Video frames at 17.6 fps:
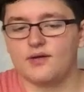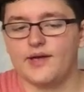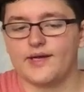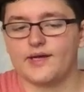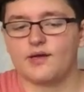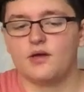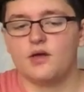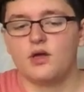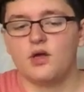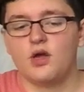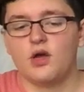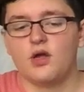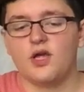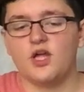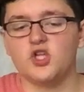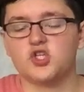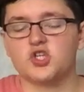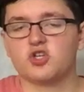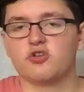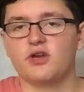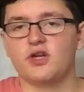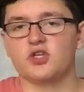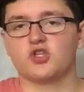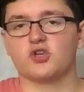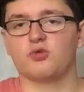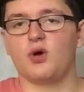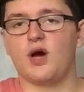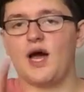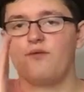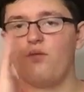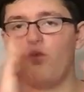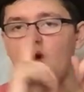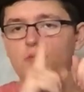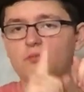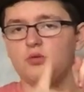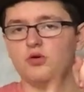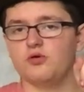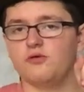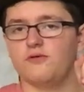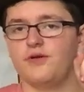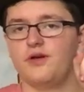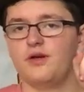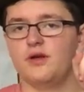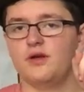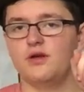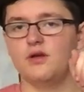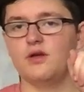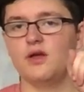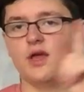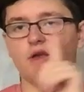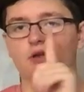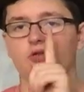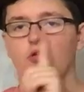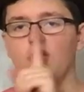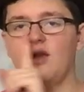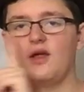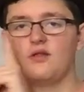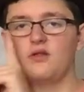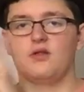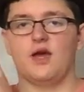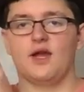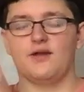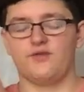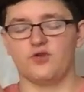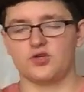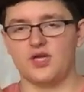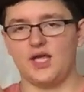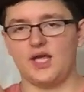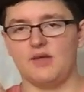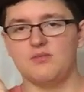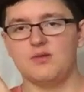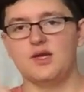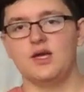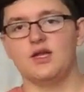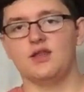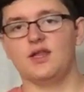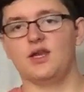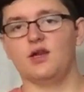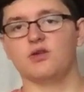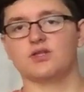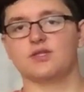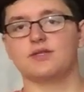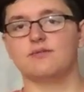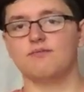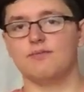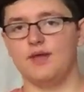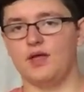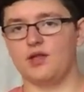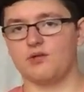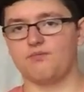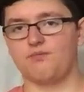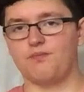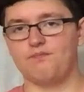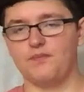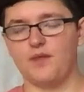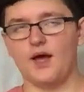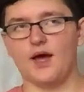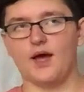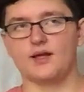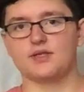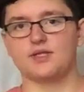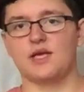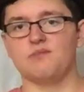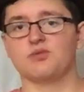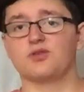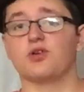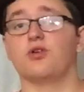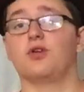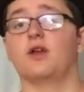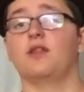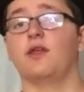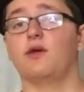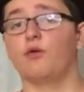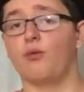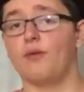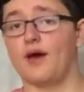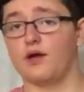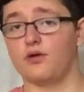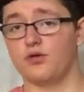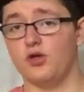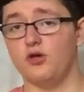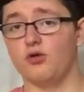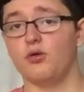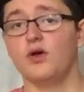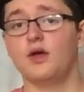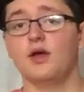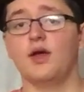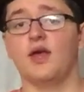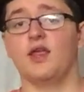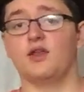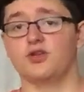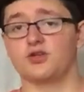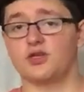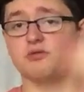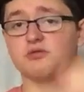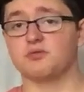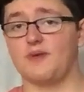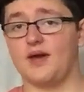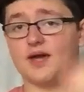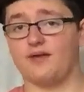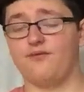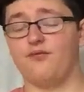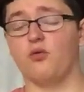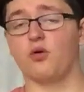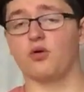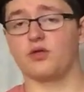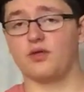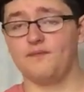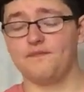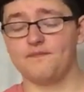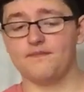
like, each creature will have one move, and you'll go down the line of your team. Then knows the other team's turn, and they will battle you, and it just goes back and forth.